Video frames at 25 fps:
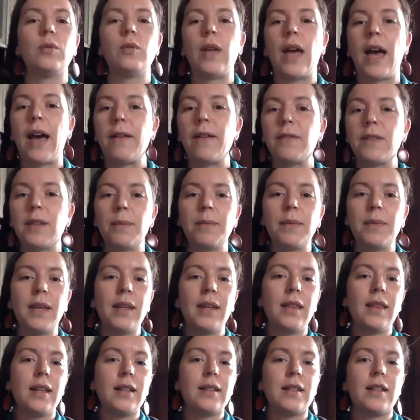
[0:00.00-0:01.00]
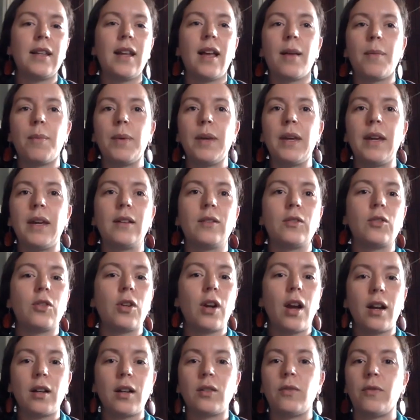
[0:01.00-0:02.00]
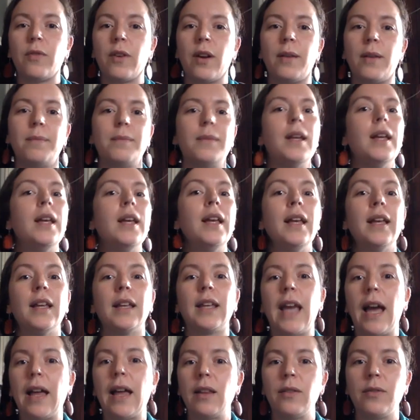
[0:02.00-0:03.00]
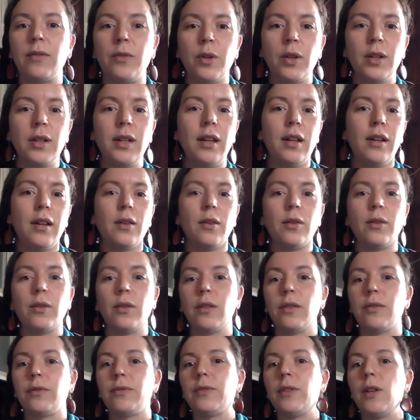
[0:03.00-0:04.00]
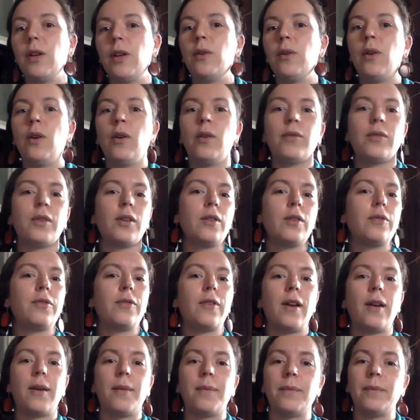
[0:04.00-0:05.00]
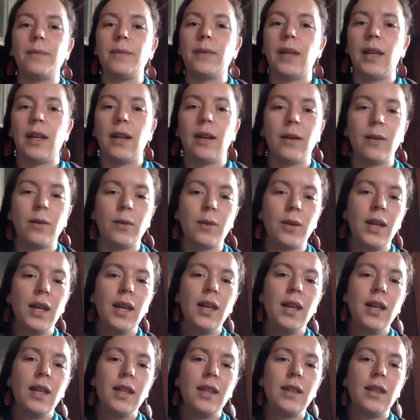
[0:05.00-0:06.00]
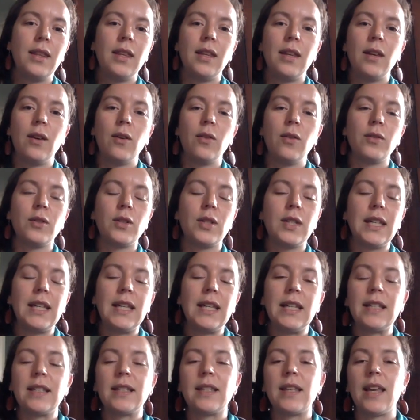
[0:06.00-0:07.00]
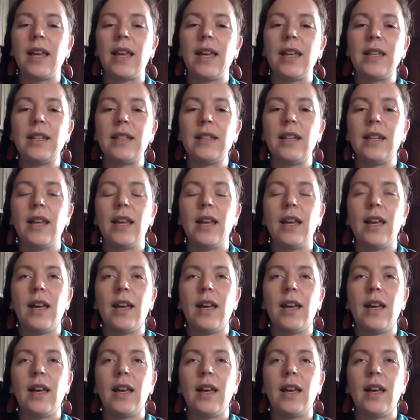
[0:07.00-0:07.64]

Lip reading: have something that's not being trucked from California or flown over from the overseas. And